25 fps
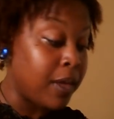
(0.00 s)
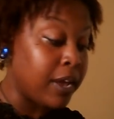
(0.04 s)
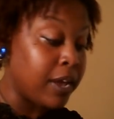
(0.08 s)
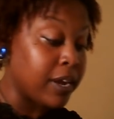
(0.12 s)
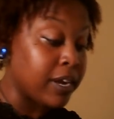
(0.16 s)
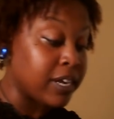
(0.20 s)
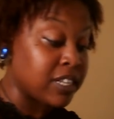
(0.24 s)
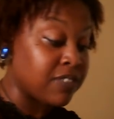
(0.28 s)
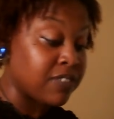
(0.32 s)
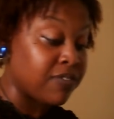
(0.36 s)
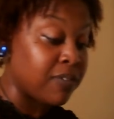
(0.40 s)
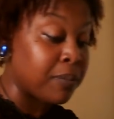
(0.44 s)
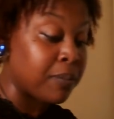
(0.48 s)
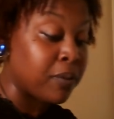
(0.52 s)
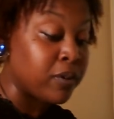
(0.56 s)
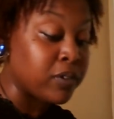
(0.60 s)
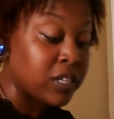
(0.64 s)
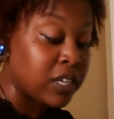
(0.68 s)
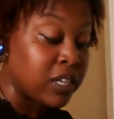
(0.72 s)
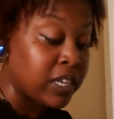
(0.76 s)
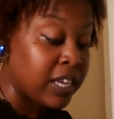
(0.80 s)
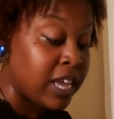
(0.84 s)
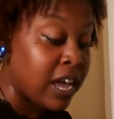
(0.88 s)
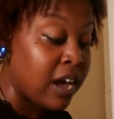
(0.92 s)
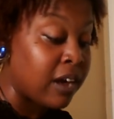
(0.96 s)
Because for most
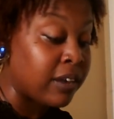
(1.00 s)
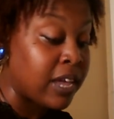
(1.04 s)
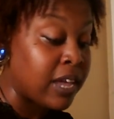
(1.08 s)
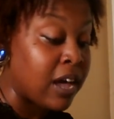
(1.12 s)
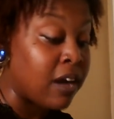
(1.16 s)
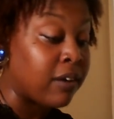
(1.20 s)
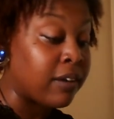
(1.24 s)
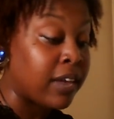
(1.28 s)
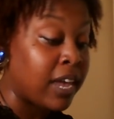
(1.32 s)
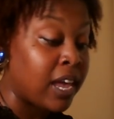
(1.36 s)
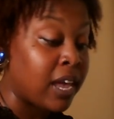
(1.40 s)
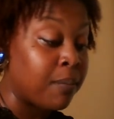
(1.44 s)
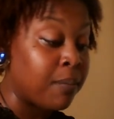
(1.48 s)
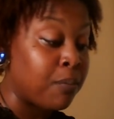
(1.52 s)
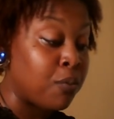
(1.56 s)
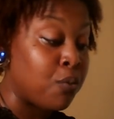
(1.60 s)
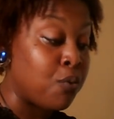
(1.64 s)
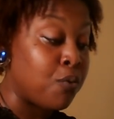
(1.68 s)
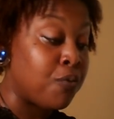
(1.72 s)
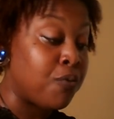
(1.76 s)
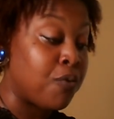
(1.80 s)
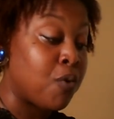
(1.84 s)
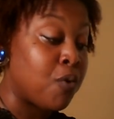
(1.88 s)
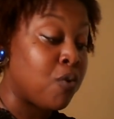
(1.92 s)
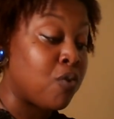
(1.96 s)
of y'all, y'all can move
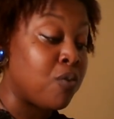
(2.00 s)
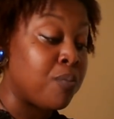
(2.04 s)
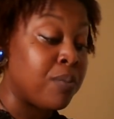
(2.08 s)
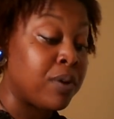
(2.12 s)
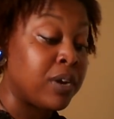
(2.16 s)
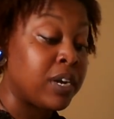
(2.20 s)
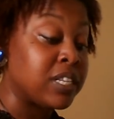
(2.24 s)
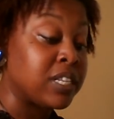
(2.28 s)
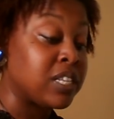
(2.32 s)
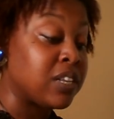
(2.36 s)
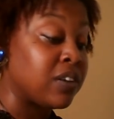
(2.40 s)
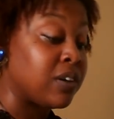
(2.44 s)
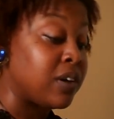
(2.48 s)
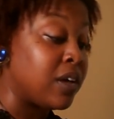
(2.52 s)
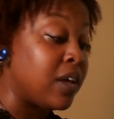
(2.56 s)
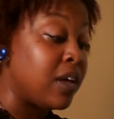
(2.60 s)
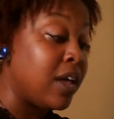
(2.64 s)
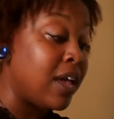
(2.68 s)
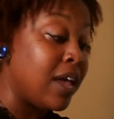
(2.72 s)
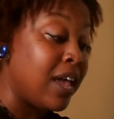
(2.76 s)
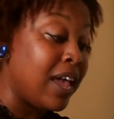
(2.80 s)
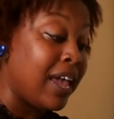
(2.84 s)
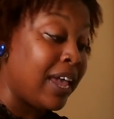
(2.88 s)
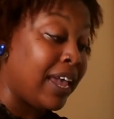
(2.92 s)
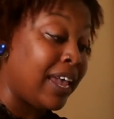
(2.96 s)
forward, but it's a
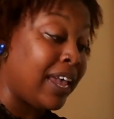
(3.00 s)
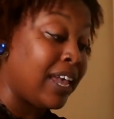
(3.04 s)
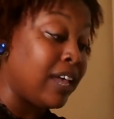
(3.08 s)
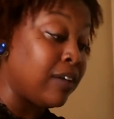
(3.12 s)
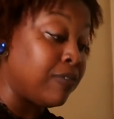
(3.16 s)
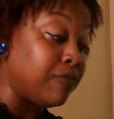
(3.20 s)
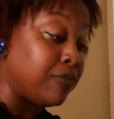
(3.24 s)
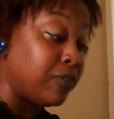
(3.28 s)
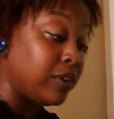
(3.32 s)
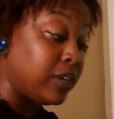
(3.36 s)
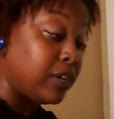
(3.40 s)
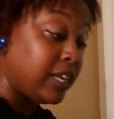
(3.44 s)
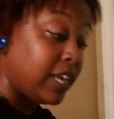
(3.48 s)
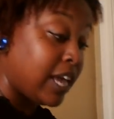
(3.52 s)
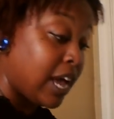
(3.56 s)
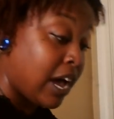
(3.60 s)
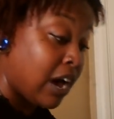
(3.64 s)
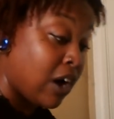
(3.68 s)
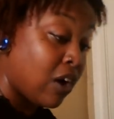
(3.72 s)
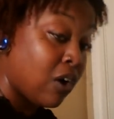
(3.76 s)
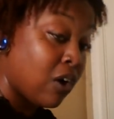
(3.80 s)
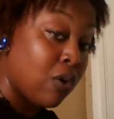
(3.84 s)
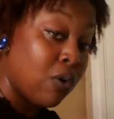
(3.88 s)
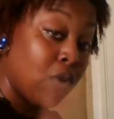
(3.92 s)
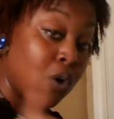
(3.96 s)
handful of
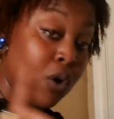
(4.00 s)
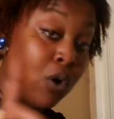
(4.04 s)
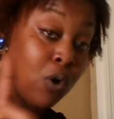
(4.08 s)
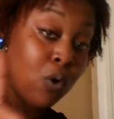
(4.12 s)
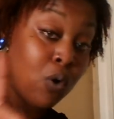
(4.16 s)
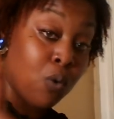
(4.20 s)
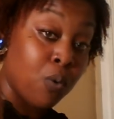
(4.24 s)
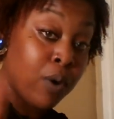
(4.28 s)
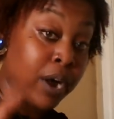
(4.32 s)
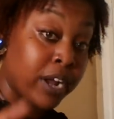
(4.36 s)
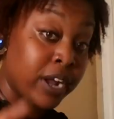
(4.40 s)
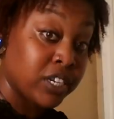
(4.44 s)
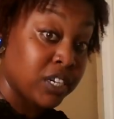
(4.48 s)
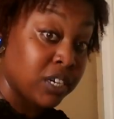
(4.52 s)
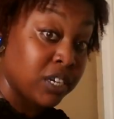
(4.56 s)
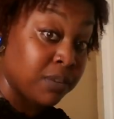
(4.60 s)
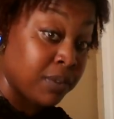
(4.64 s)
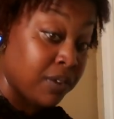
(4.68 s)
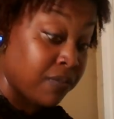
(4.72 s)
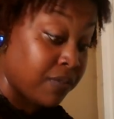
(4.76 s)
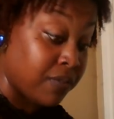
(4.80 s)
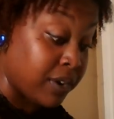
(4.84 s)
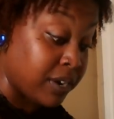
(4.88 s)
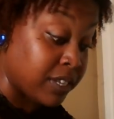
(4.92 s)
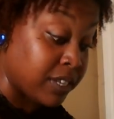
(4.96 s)
y'all. Watch them
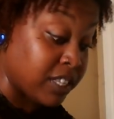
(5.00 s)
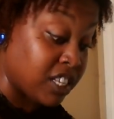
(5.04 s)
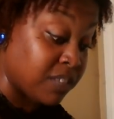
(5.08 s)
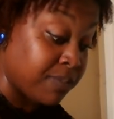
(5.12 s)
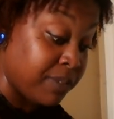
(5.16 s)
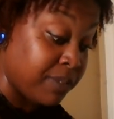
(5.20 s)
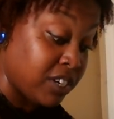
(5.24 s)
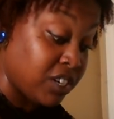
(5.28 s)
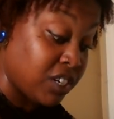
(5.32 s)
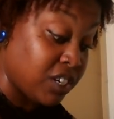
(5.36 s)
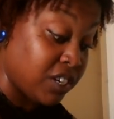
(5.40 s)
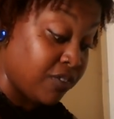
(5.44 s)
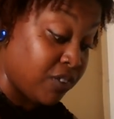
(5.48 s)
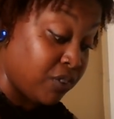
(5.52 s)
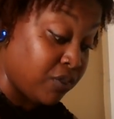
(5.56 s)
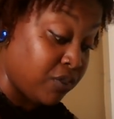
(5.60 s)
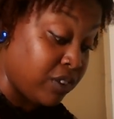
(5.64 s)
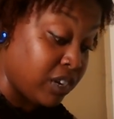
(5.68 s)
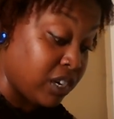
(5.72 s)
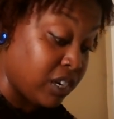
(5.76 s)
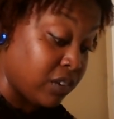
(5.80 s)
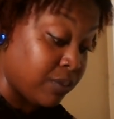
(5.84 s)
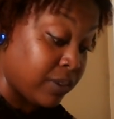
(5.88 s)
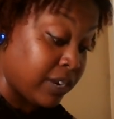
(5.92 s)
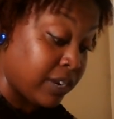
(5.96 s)
motherfuckers, especially if
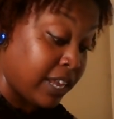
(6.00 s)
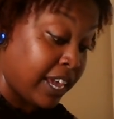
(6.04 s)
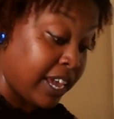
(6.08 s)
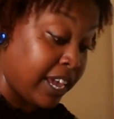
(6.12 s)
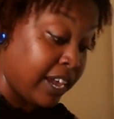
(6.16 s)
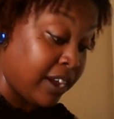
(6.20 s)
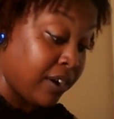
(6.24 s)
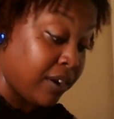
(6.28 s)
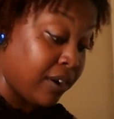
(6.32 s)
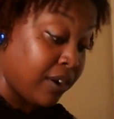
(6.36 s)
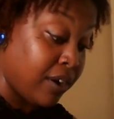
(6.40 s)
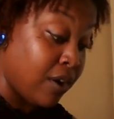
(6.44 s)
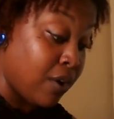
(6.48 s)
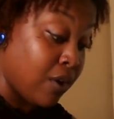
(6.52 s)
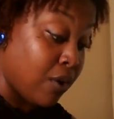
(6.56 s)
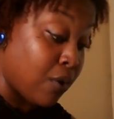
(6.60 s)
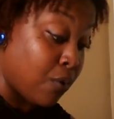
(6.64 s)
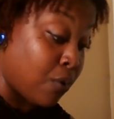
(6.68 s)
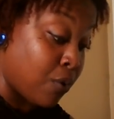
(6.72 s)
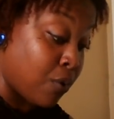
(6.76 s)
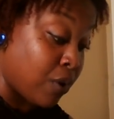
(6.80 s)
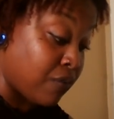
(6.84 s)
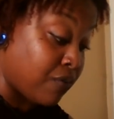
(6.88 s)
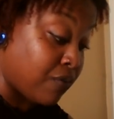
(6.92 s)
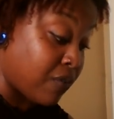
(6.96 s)
you're dealing with air
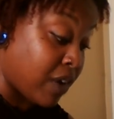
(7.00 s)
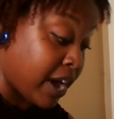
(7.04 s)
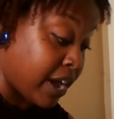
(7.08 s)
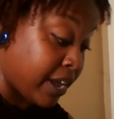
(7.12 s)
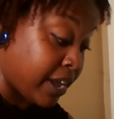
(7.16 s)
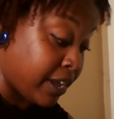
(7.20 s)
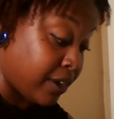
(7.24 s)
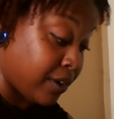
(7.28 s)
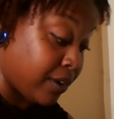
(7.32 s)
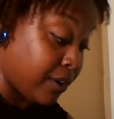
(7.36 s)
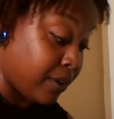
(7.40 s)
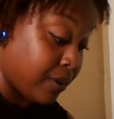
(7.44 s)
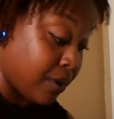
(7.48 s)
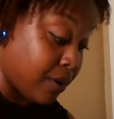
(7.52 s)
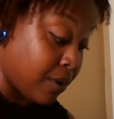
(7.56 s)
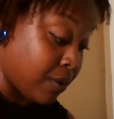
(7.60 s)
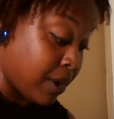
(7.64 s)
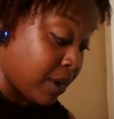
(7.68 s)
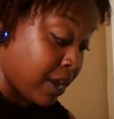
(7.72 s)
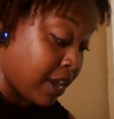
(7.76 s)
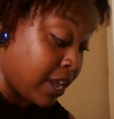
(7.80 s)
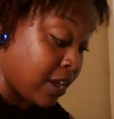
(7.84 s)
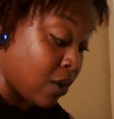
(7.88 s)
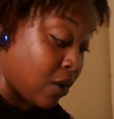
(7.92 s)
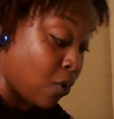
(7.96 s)
or fire,
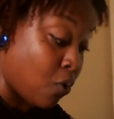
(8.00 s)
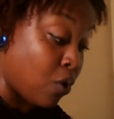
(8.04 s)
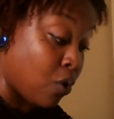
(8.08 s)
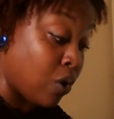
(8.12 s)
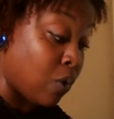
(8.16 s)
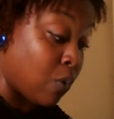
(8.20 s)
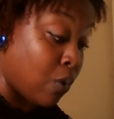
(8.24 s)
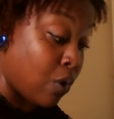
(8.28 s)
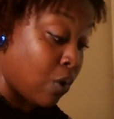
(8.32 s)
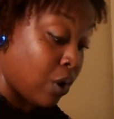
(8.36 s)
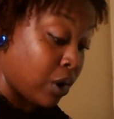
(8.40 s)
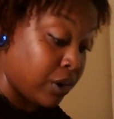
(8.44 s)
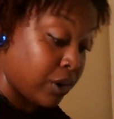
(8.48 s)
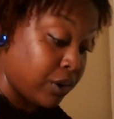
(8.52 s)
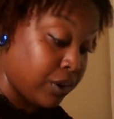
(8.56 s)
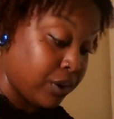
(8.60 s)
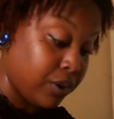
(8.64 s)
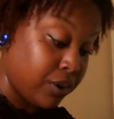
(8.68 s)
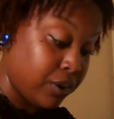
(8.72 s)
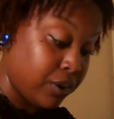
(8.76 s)
okay, or water.